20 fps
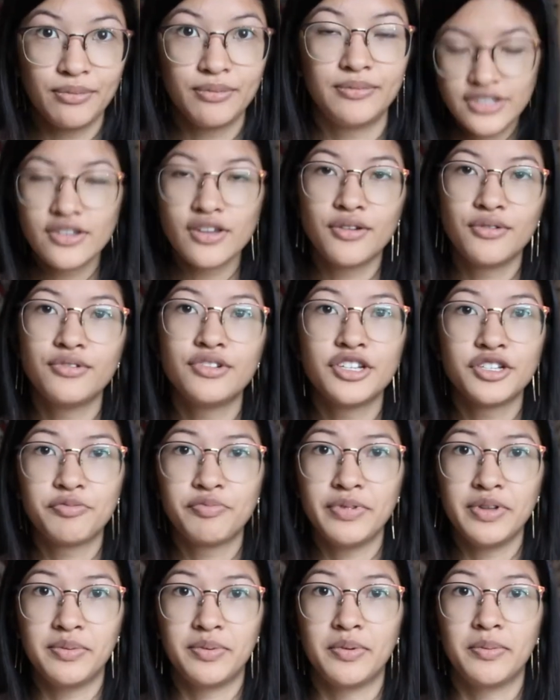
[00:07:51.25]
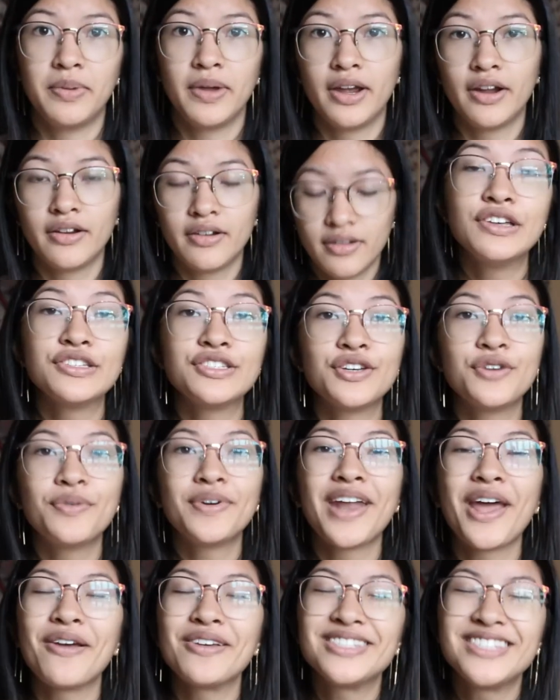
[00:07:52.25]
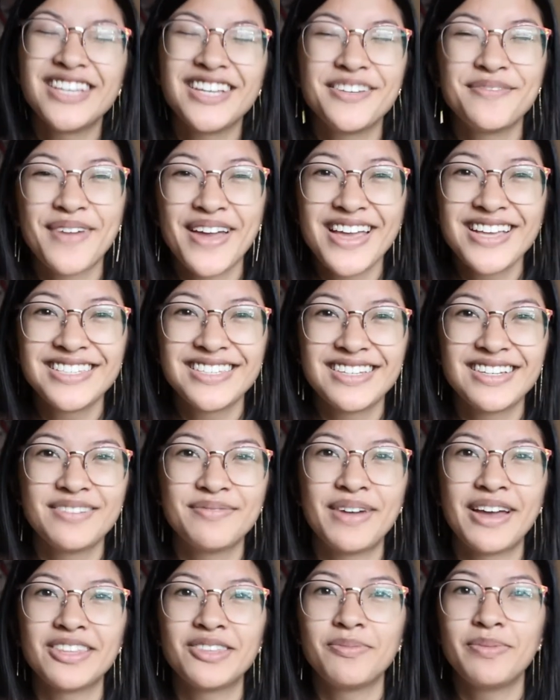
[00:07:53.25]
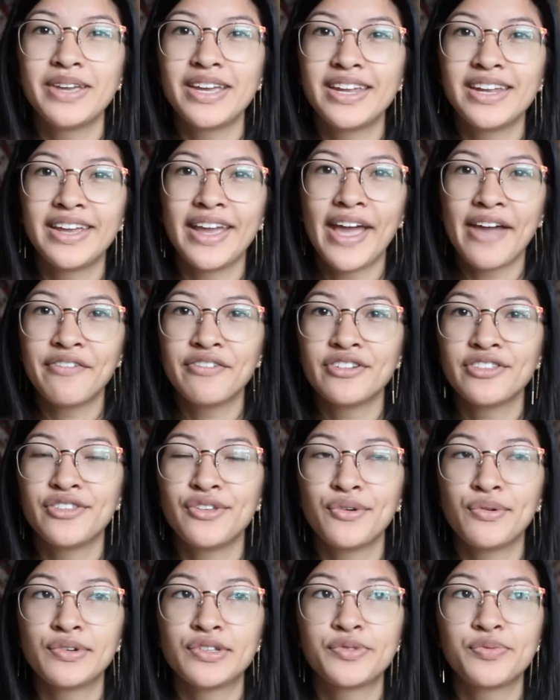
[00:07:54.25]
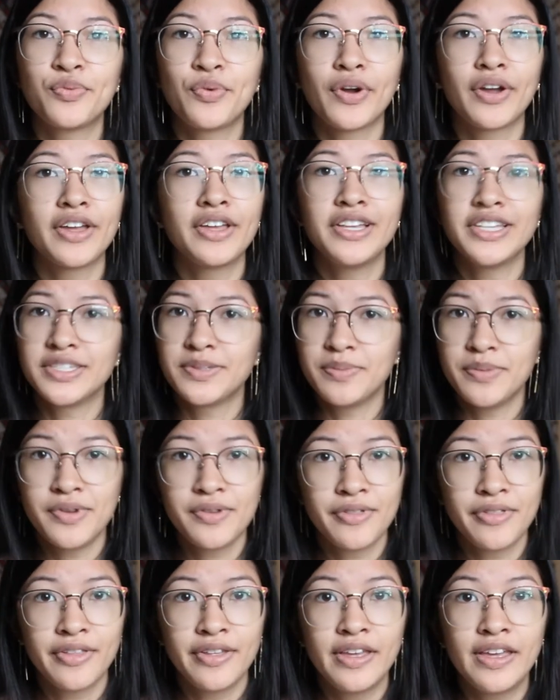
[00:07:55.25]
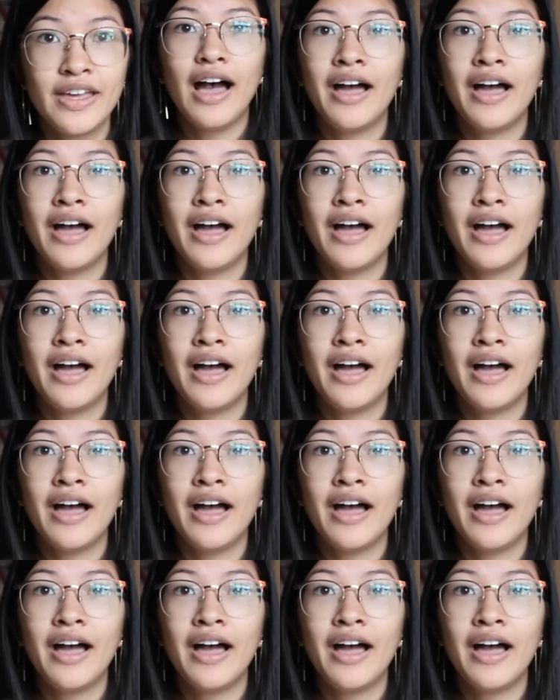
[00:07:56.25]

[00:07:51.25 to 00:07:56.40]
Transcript: So just be prepared. So when I was taking my exam at the beginning, everything was working smoothly.